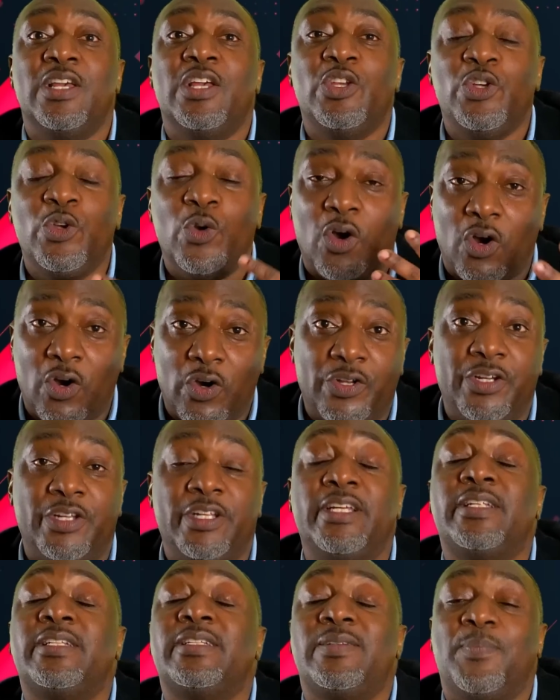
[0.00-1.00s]
You ordered
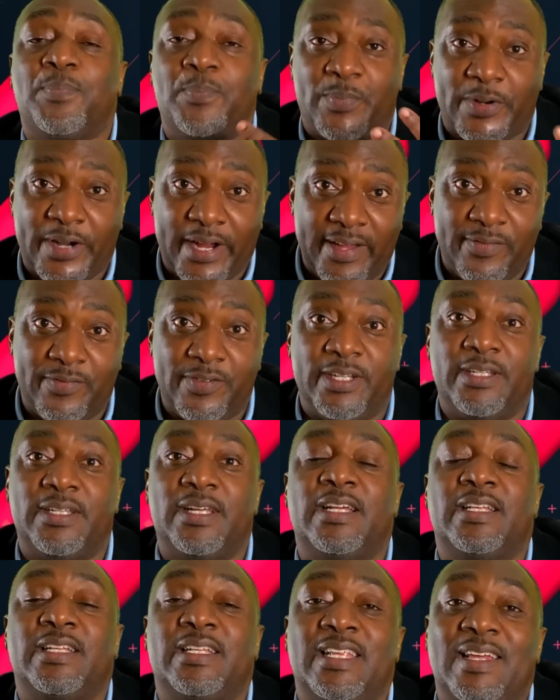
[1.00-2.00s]
it private
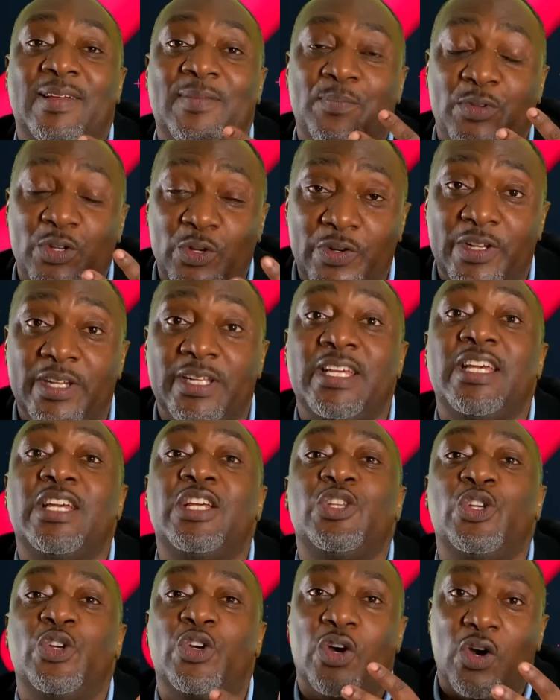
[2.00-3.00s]
and they build it
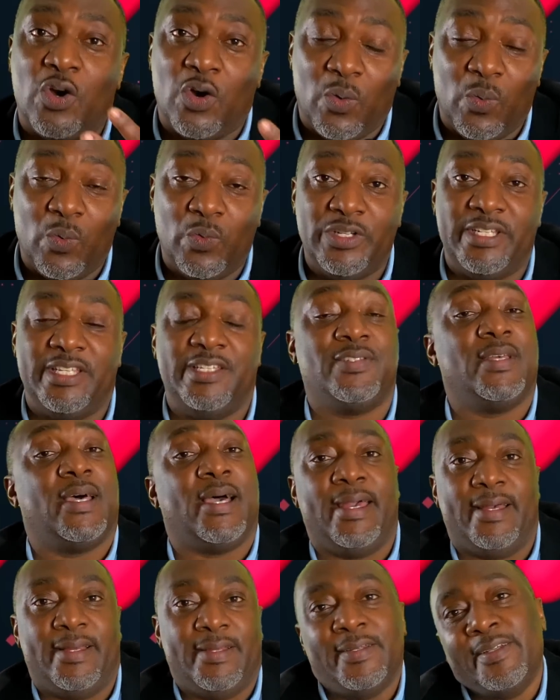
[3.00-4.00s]
in your own
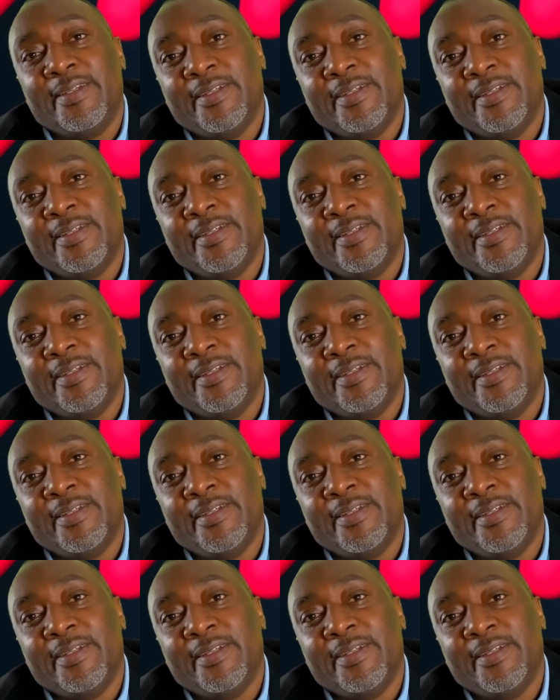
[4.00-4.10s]
desire.